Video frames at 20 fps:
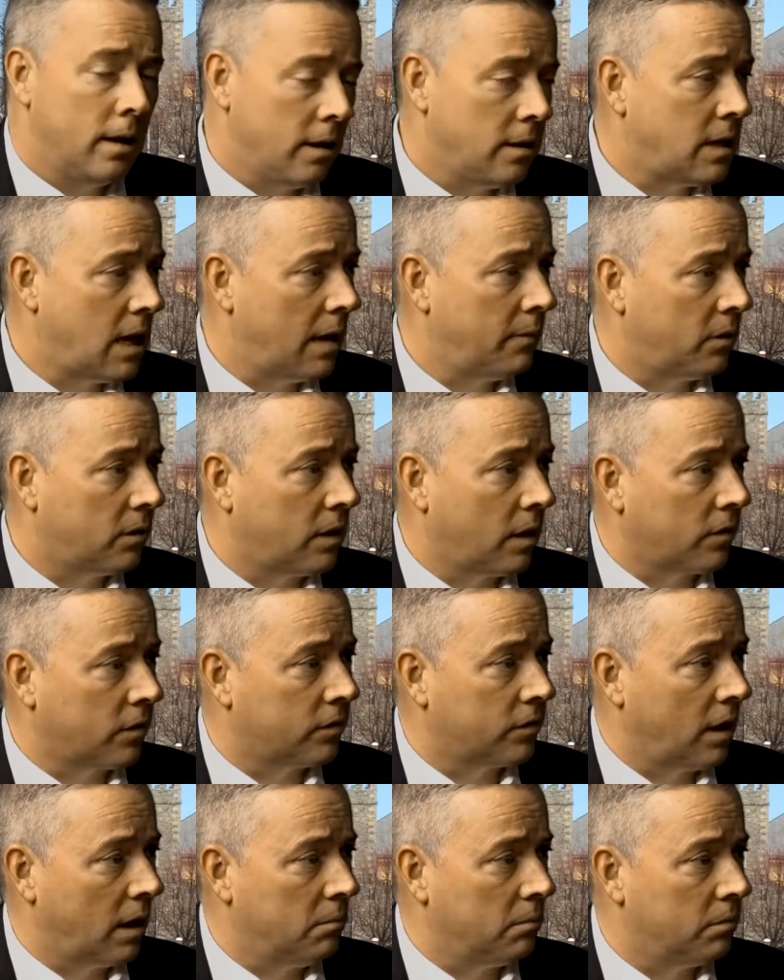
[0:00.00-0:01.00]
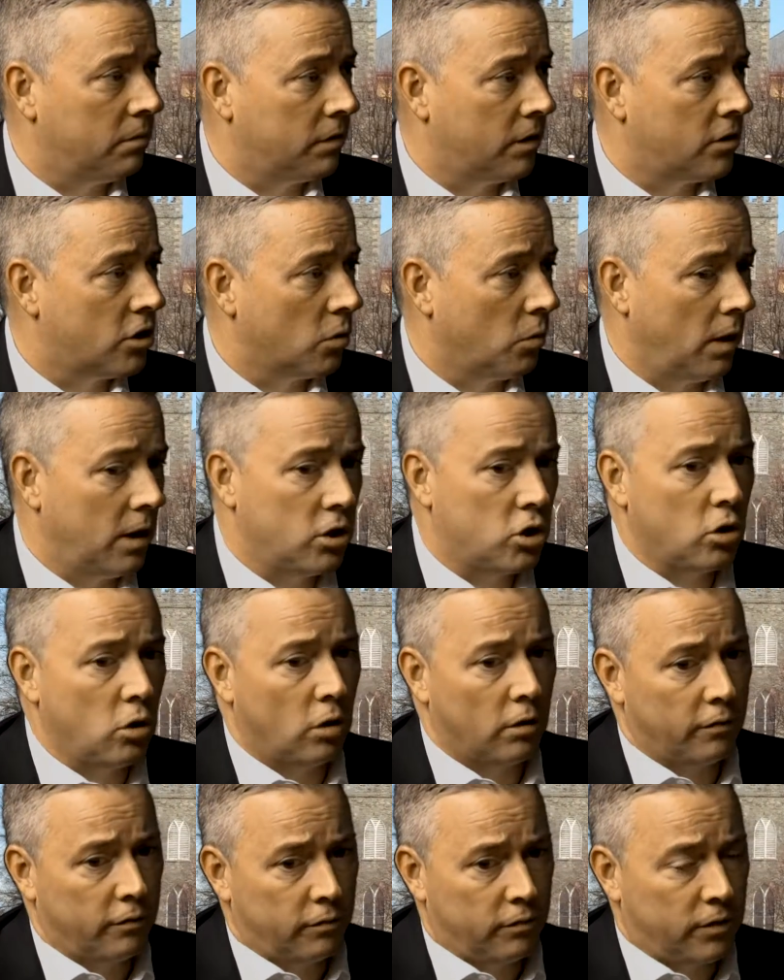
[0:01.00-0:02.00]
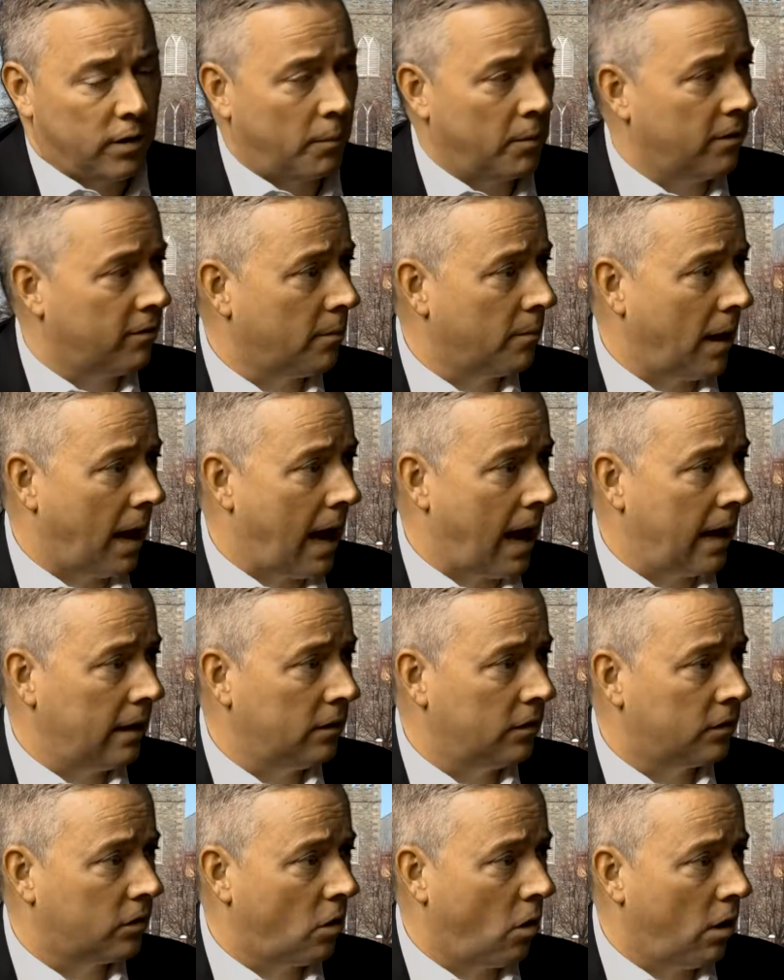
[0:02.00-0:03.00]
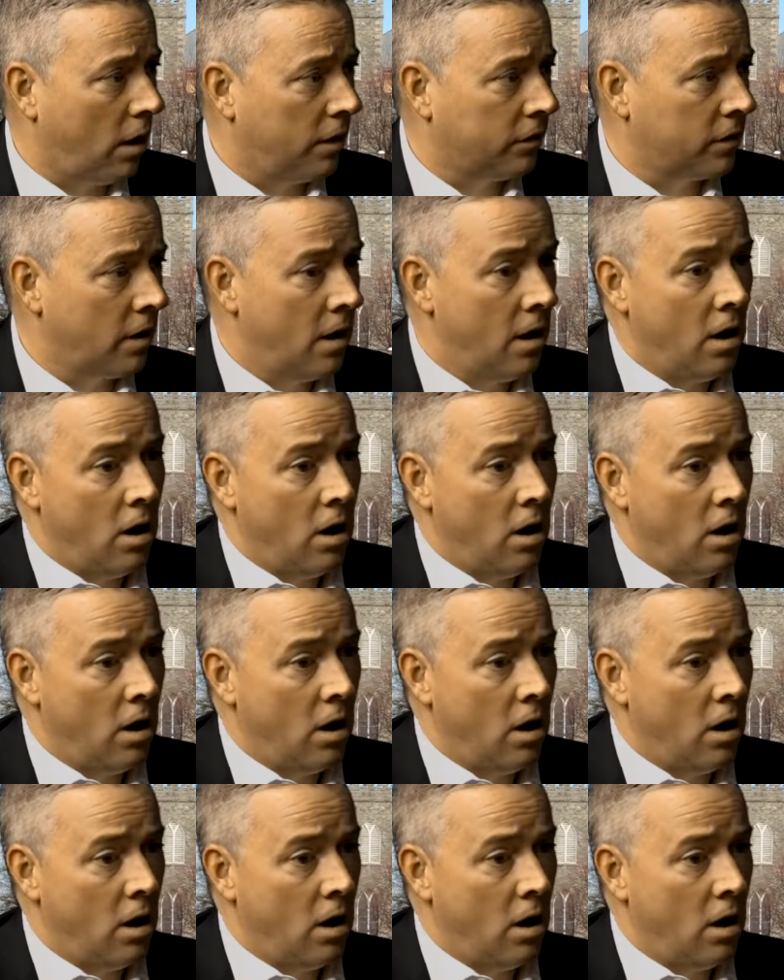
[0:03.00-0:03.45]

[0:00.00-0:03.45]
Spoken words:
David's got the same situation. Or if somebody the Highlands calls,